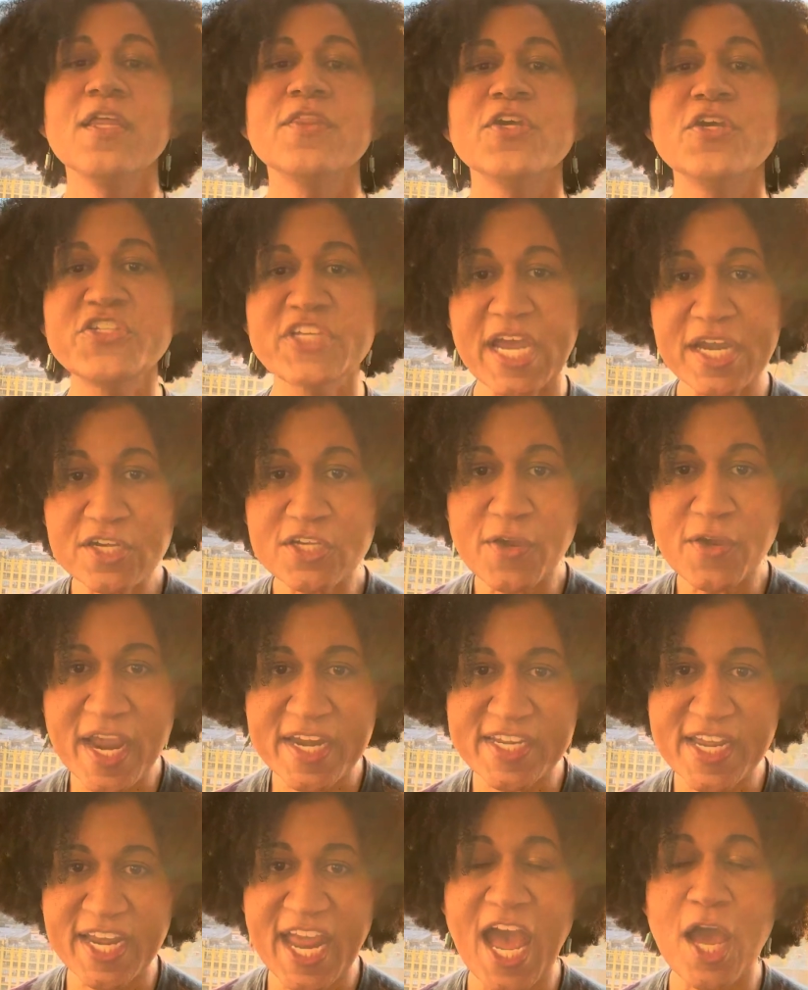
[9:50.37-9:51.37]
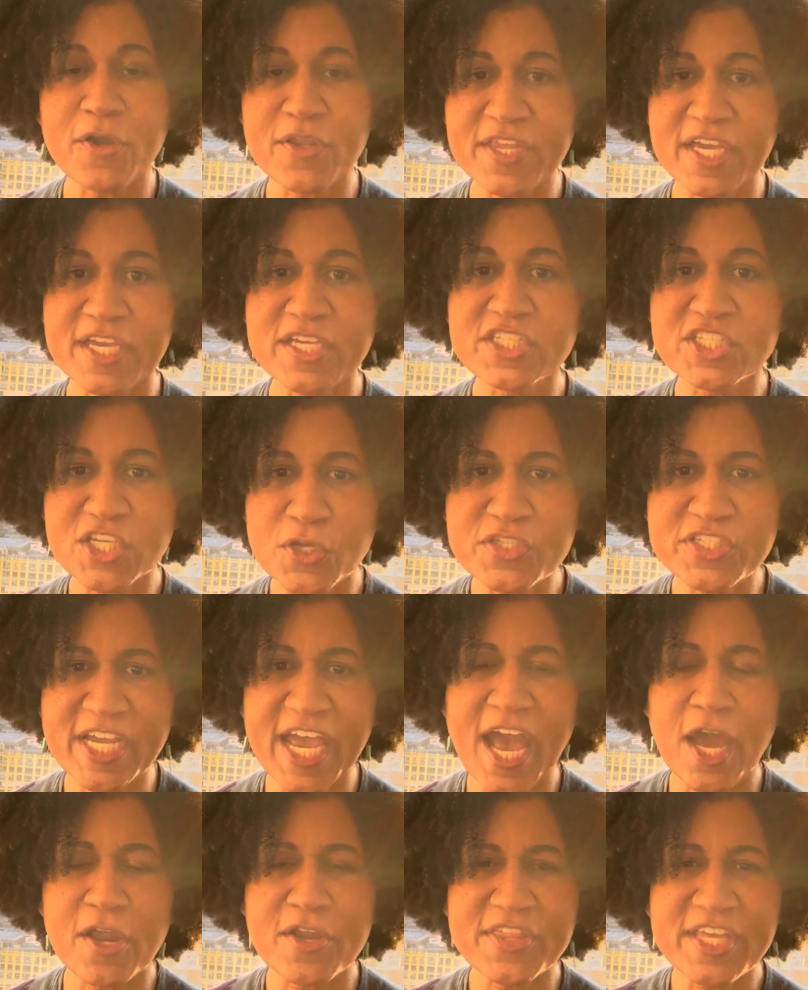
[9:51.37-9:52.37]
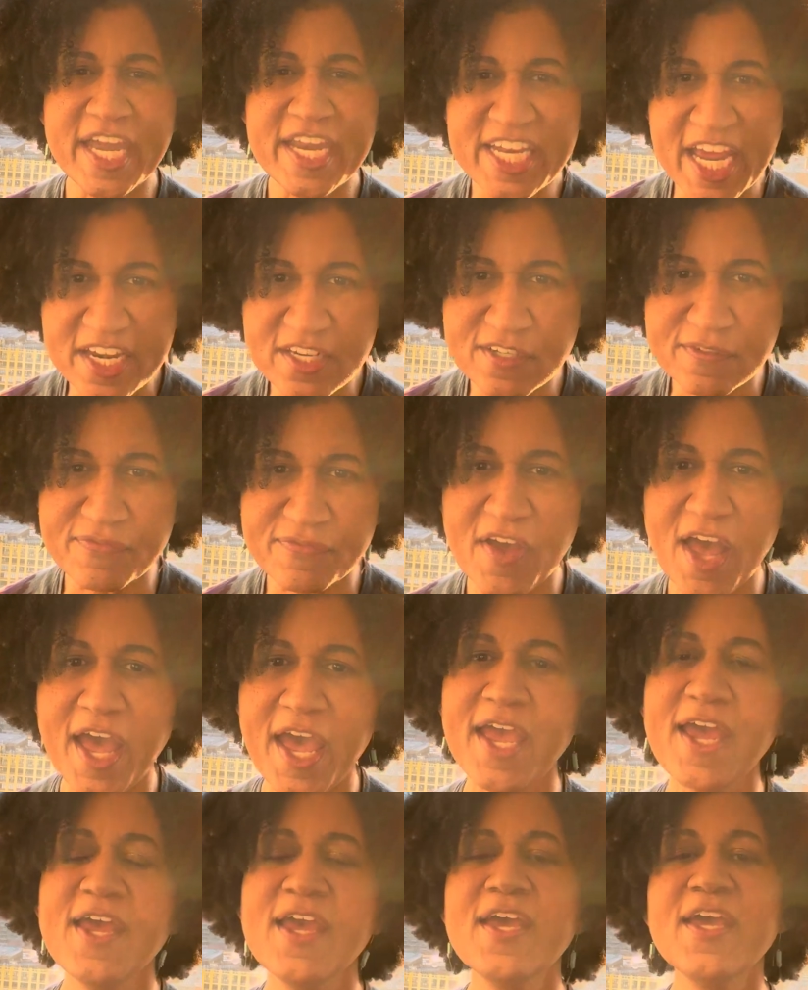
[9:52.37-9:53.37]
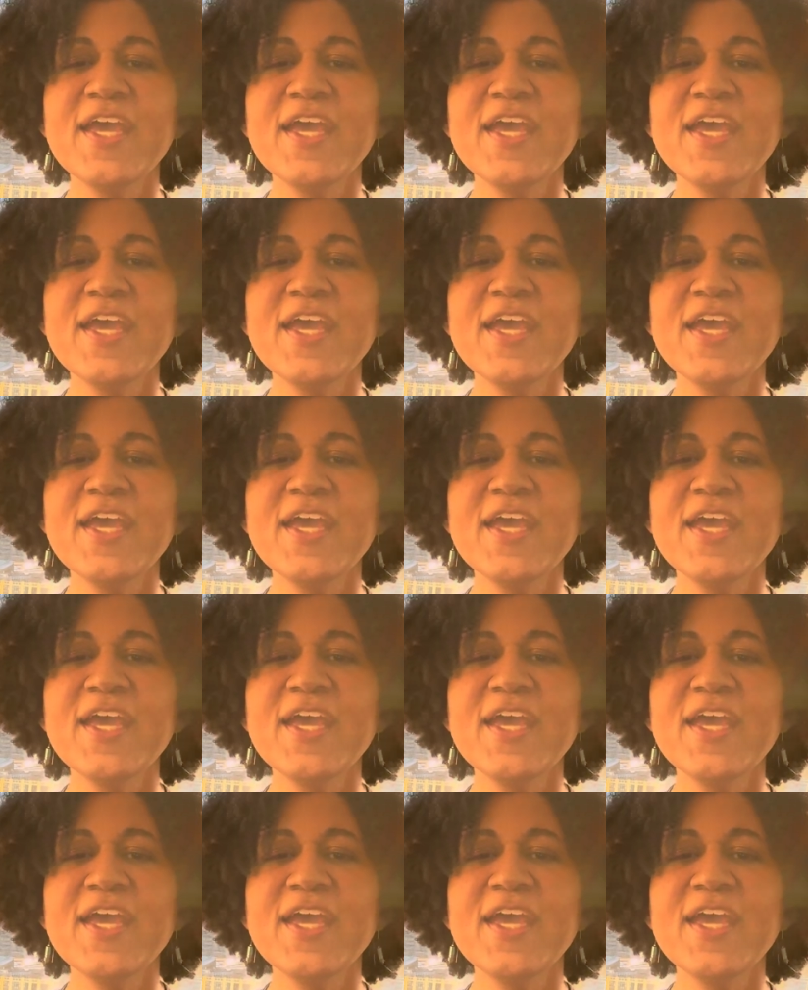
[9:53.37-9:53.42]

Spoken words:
Their gender identity, how do they associate? How do they identify?